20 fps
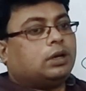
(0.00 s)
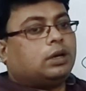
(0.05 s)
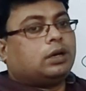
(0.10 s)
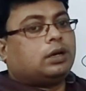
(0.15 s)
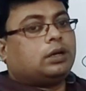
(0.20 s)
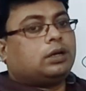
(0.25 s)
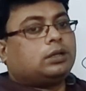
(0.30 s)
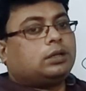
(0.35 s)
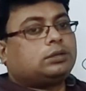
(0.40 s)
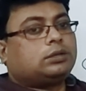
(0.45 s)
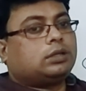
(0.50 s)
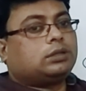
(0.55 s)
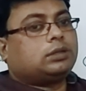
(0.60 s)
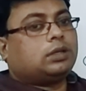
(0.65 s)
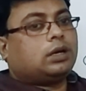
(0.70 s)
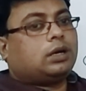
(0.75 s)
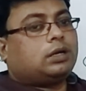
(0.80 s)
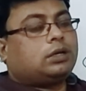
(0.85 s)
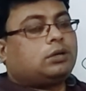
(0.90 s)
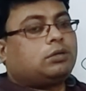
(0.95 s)

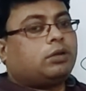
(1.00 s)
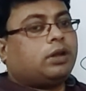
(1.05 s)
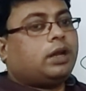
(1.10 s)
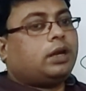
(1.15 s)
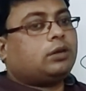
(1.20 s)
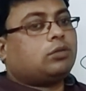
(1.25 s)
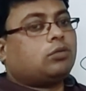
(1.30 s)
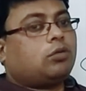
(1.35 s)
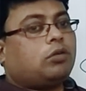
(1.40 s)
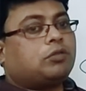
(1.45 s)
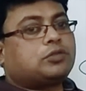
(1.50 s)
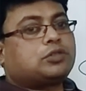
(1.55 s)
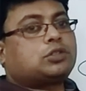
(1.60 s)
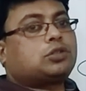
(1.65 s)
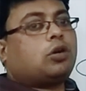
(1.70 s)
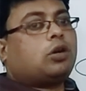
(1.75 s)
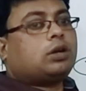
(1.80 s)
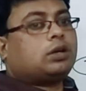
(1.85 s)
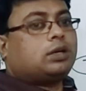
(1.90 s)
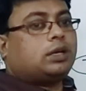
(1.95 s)
the trait of
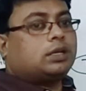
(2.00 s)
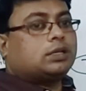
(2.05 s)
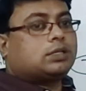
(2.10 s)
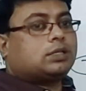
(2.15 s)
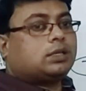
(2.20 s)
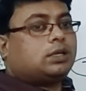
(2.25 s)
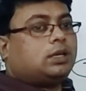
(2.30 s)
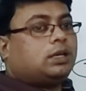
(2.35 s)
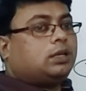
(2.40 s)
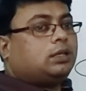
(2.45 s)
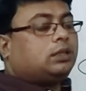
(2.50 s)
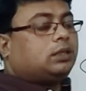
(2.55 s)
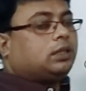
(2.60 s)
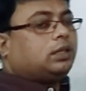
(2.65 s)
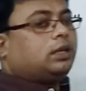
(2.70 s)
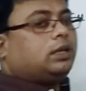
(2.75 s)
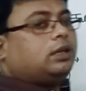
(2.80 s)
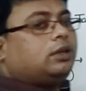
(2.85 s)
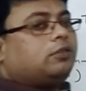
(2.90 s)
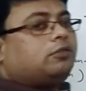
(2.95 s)
shortness in
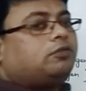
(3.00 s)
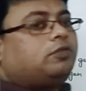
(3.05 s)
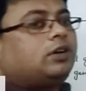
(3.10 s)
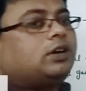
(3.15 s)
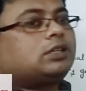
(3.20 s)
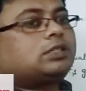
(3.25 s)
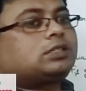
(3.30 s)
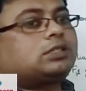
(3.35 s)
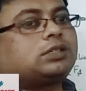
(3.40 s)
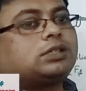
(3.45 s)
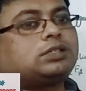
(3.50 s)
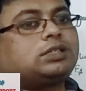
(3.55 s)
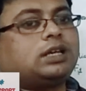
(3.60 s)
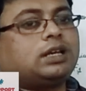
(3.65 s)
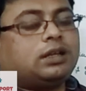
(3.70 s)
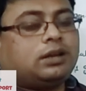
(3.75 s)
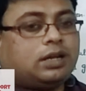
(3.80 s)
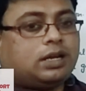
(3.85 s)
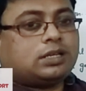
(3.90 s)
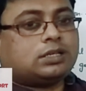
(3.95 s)
the first
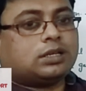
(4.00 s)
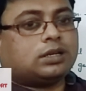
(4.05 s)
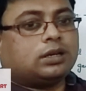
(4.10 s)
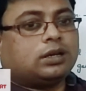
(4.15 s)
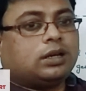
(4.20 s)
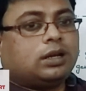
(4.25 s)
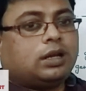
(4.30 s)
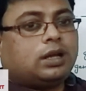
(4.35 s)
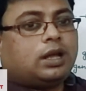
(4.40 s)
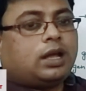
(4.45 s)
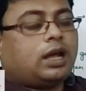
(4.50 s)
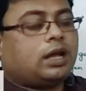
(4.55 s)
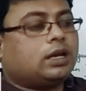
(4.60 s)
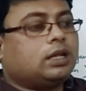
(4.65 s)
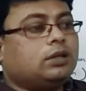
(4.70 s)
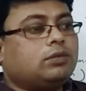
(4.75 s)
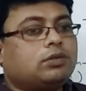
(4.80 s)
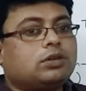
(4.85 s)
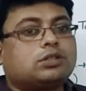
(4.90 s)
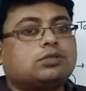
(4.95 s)
generation.
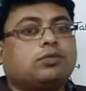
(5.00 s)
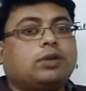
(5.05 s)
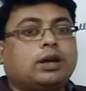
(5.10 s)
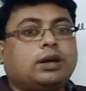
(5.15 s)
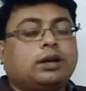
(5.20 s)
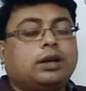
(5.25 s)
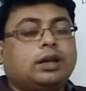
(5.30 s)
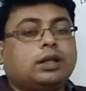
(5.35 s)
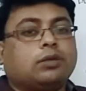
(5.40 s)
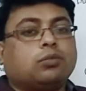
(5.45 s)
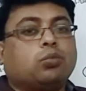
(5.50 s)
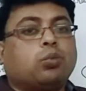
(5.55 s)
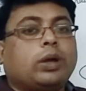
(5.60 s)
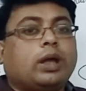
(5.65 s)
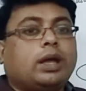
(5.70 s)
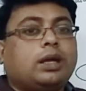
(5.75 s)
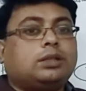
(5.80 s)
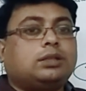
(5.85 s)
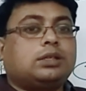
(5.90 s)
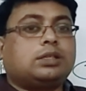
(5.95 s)
And he was wondering
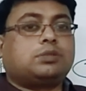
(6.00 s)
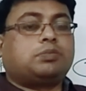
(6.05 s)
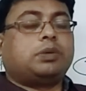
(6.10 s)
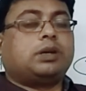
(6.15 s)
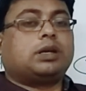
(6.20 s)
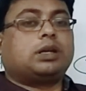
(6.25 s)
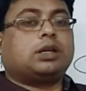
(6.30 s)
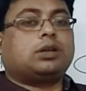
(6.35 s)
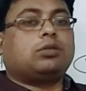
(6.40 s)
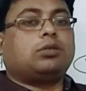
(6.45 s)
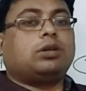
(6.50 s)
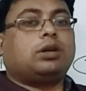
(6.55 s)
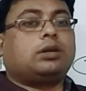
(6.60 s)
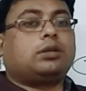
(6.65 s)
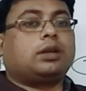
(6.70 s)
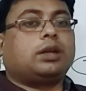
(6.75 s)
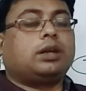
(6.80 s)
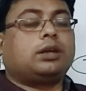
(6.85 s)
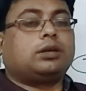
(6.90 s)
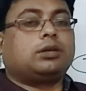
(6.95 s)
where this
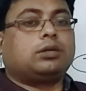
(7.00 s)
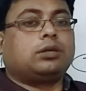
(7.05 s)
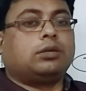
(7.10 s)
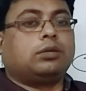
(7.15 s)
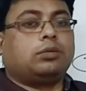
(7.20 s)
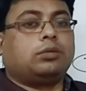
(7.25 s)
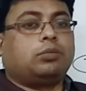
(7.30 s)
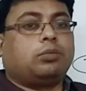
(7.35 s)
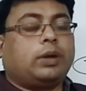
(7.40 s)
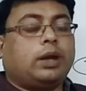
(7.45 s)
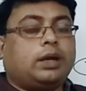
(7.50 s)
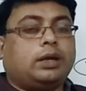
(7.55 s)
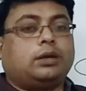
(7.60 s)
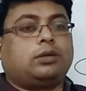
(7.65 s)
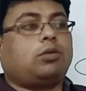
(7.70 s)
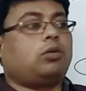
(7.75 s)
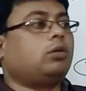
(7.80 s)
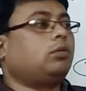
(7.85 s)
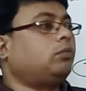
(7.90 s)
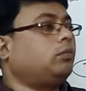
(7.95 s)
particular trait
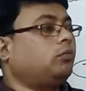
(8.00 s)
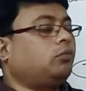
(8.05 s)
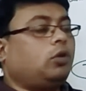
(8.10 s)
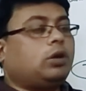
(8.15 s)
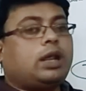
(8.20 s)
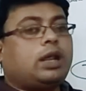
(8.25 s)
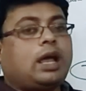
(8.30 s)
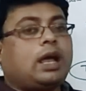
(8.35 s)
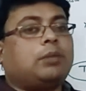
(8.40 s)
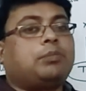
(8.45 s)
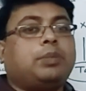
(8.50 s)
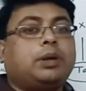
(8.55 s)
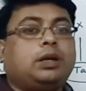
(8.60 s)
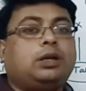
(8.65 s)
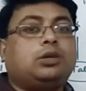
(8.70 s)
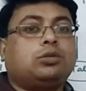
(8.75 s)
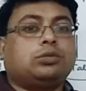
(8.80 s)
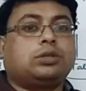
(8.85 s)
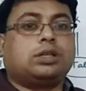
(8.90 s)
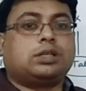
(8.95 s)
went, or what
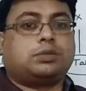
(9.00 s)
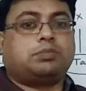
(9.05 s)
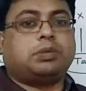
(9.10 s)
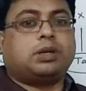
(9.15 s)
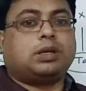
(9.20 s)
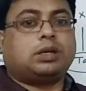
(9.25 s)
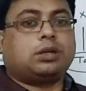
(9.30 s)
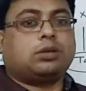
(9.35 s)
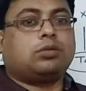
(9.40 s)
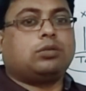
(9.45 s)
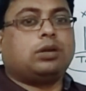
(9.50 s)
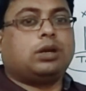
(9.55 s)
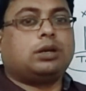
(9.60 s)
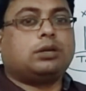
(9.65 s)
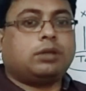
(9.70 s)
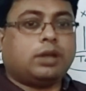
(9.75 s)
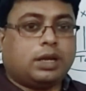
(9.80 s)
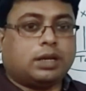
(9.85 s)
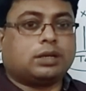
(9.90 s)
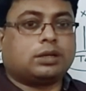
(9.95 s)
happened to this
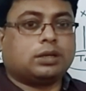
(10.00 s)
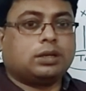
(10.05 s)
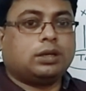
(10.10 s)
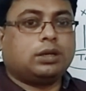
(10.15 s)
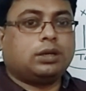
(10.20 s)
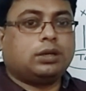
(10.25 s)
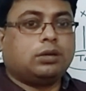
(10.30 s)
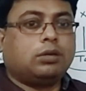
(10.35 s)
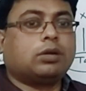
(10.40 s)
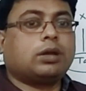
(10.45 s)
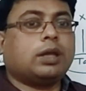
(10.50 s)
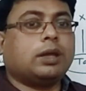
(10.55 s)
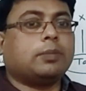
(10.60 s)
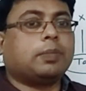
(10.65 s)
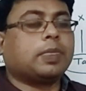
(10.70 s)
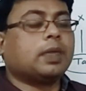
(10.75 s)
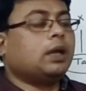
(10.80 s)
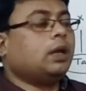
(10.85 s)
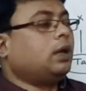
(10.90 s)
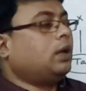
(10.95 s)
particular trait.
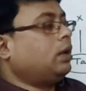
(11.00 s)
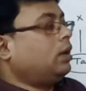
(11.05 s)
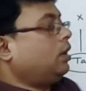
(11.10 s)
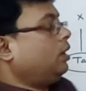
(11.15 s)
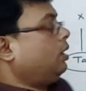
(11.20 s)
Okay,